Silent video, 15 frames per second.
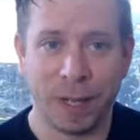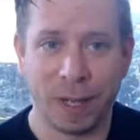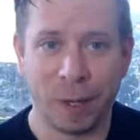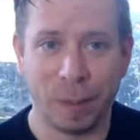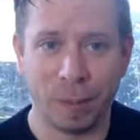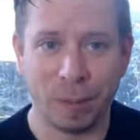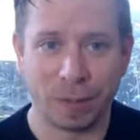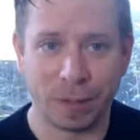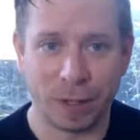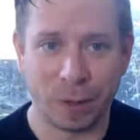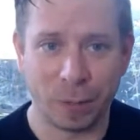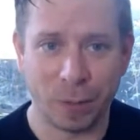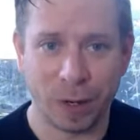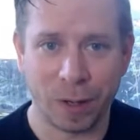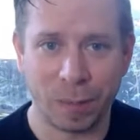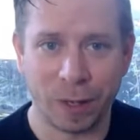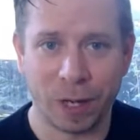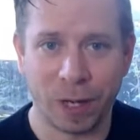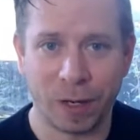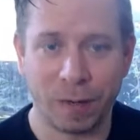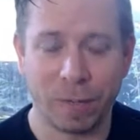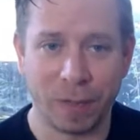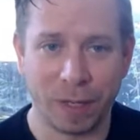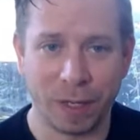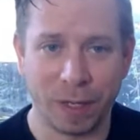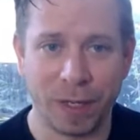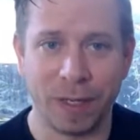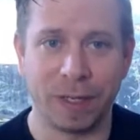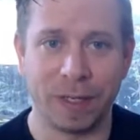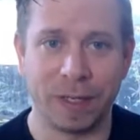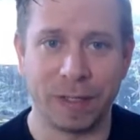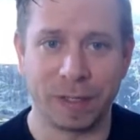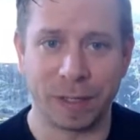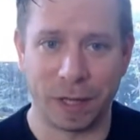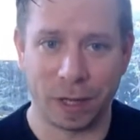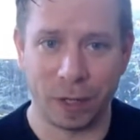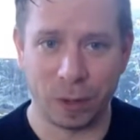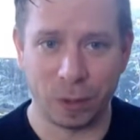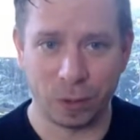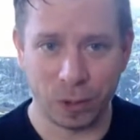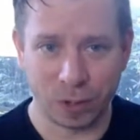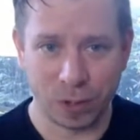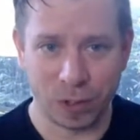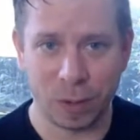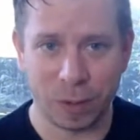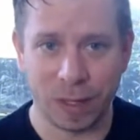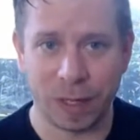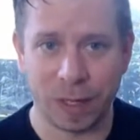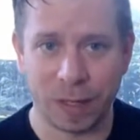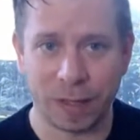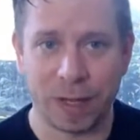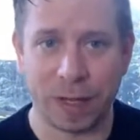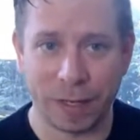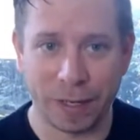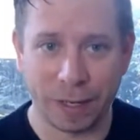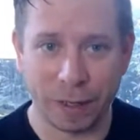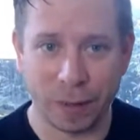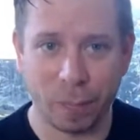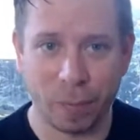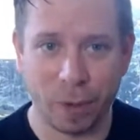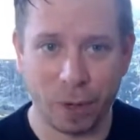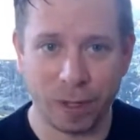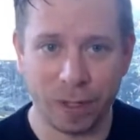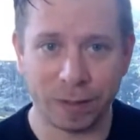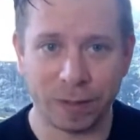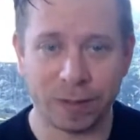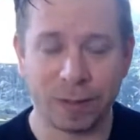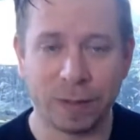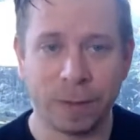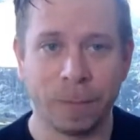So what I'm kind of thinking is that I'll just do it like that in little pockets.